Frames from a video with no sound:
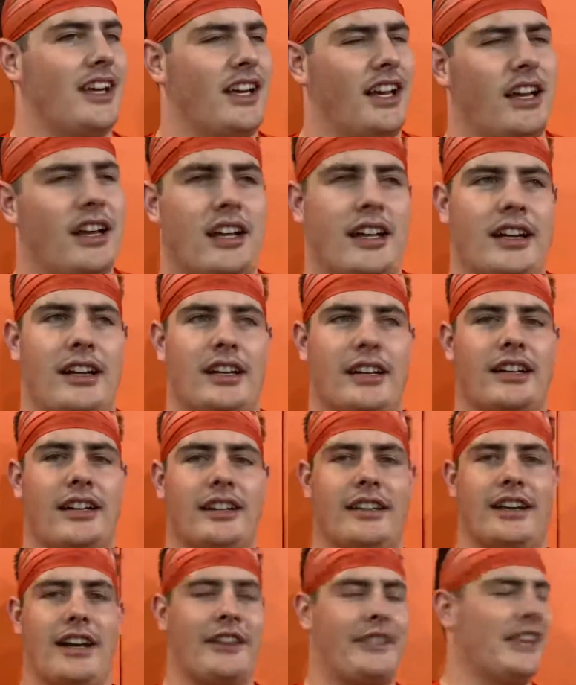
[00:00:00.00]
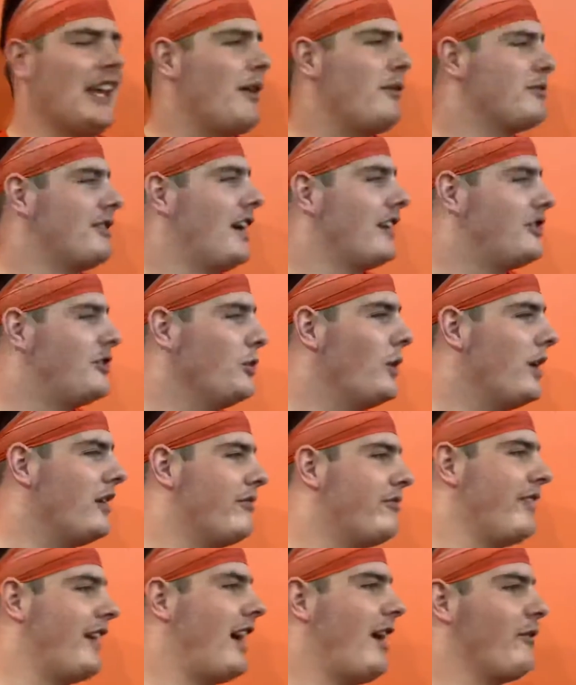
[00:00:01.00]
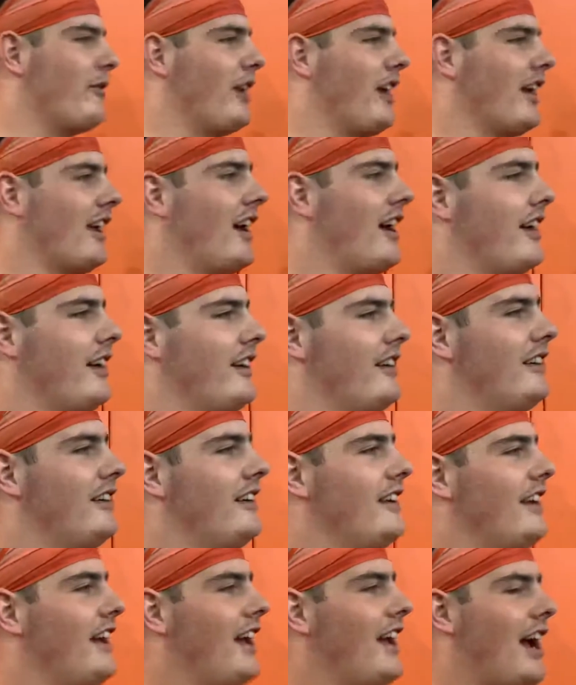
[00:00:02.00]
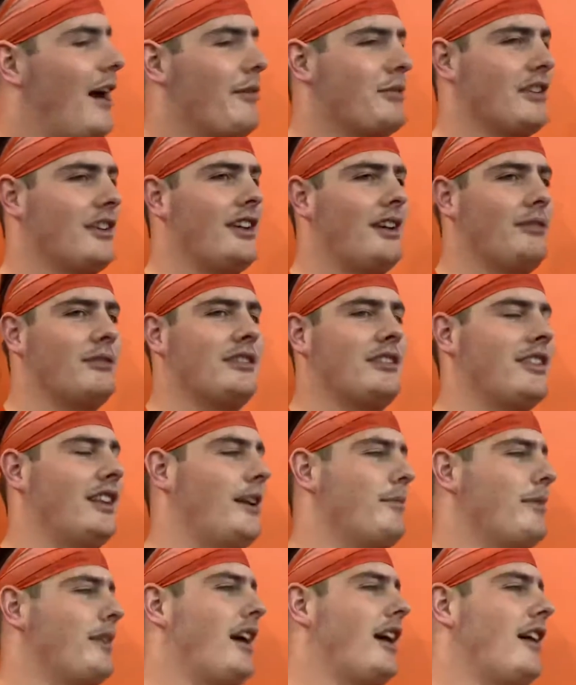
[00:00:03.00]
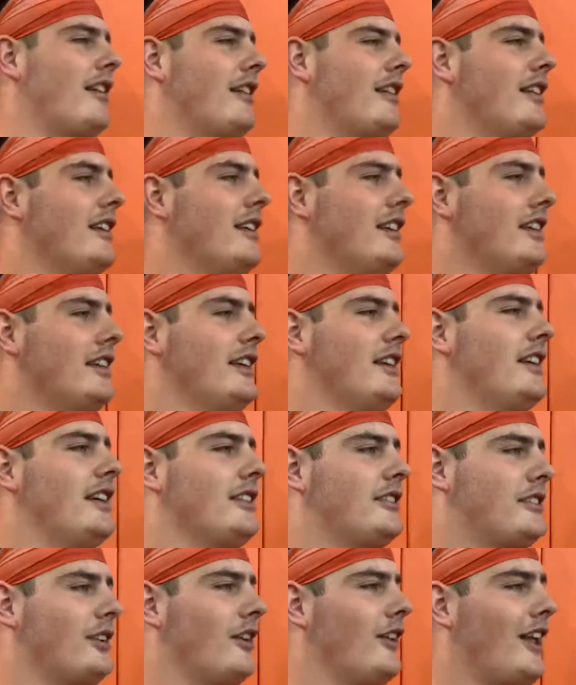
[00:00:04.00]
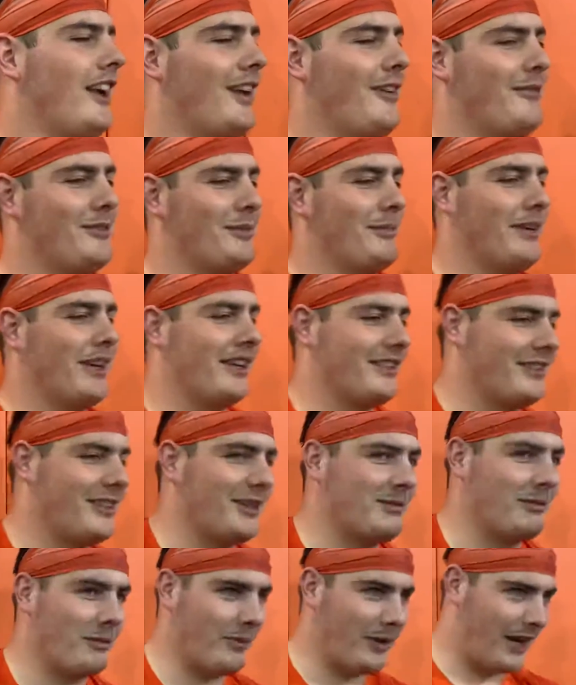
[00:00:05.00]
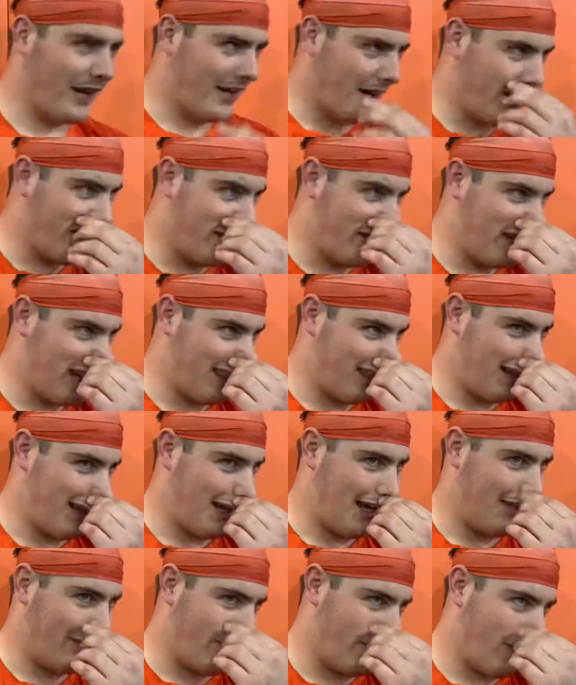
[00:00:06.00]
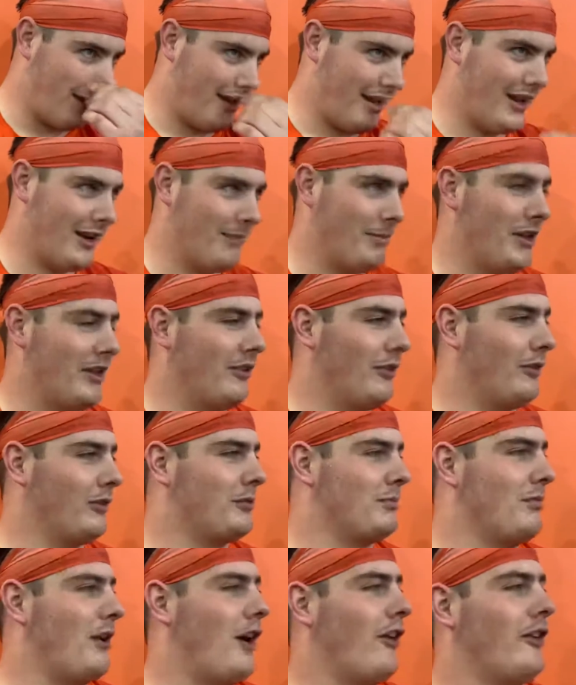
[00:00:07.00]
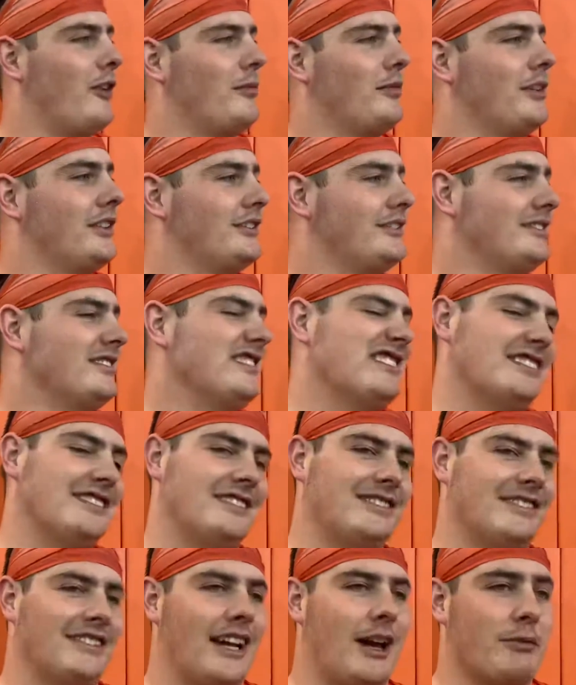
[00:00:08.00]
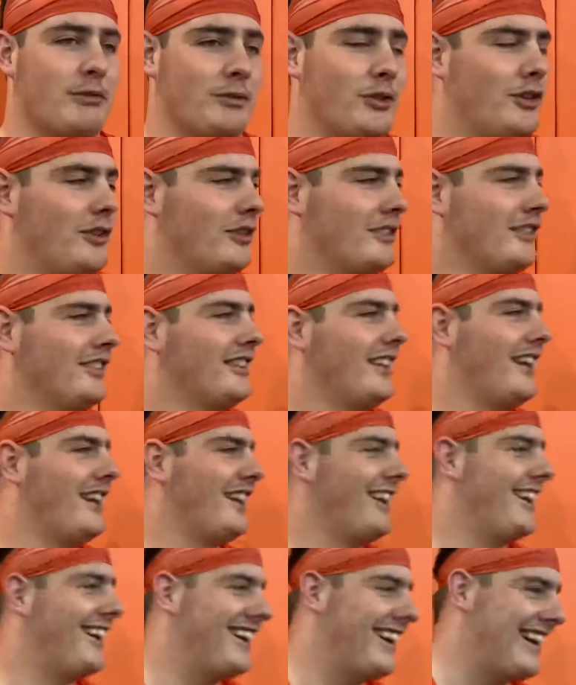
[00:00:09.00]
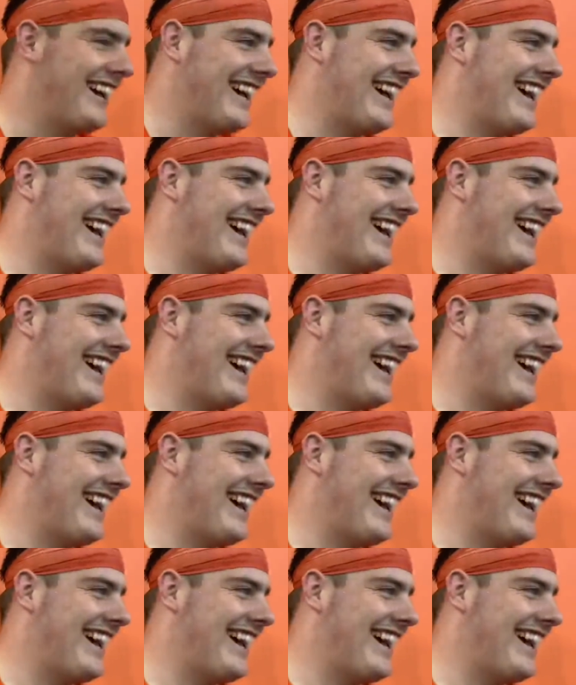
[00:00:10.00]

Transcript: I think it was like 285 when I got here. I was slimmed down, and so like it was a big adjustment when I got here. I thought I needed to be a little smaller, but I was wrong, and I